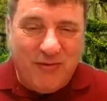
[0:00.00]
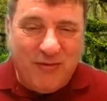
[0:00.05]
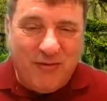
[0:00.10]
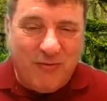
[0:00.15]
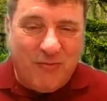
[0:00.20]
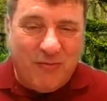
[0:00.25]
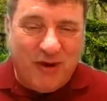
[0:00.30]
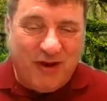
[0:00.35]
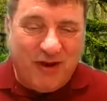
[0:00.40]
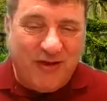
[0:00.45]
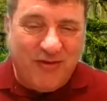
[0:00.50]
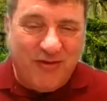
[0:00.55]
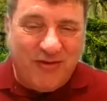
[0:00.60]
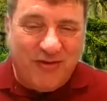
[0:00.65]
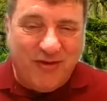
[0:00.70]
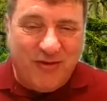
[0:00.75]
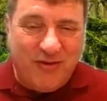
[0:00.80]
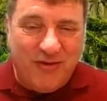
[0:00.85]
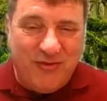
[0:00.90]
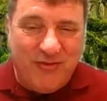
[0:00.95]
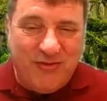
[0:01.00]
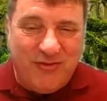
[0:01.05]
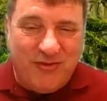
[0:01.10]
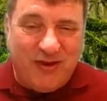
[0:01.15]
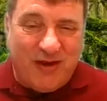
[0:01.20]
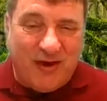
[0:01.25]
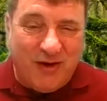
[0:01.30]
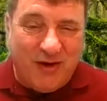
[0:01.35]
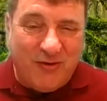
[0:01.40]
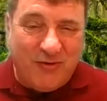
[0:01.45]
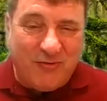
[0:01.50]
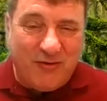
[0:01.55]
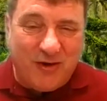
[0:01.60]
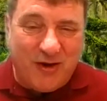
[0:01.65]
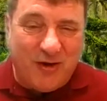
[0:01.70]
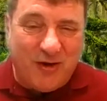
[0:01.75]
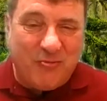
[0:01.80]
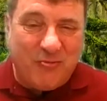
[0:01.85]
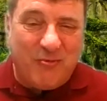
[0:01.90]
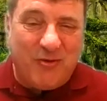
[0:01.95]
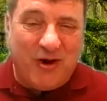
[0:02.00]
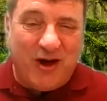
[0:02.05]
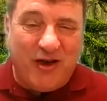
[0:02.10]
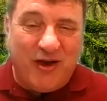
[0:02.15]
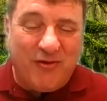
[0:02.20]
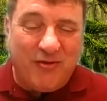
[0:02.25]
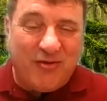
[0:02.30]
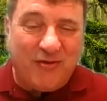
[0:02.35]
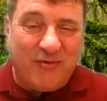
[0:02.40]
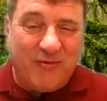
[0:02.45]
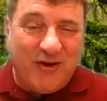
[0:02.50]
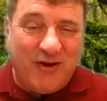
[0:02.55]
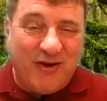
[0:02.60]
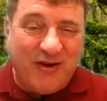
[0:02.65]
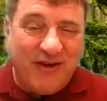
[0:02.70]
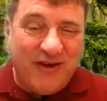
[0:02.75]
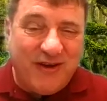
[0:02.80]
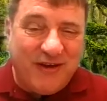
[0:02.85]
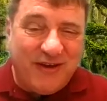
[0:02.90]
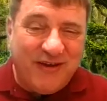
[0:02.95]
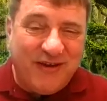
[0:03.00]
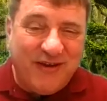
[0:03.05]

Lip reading: went into town a couple miles away